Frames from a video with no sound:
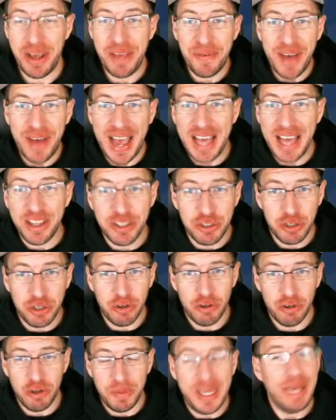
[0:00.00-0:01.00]
If I had the
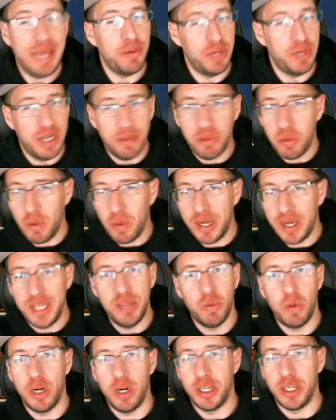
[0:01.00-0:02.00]
true ruby, number one
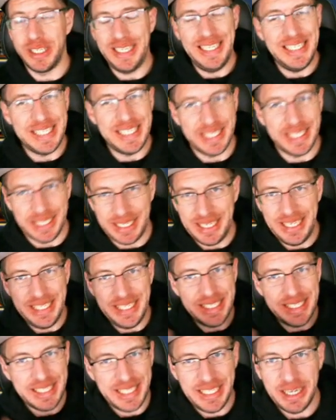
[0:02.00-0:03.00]
in the world, easily,
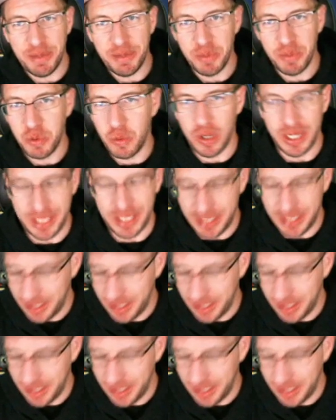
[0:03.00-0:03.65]
easily number one.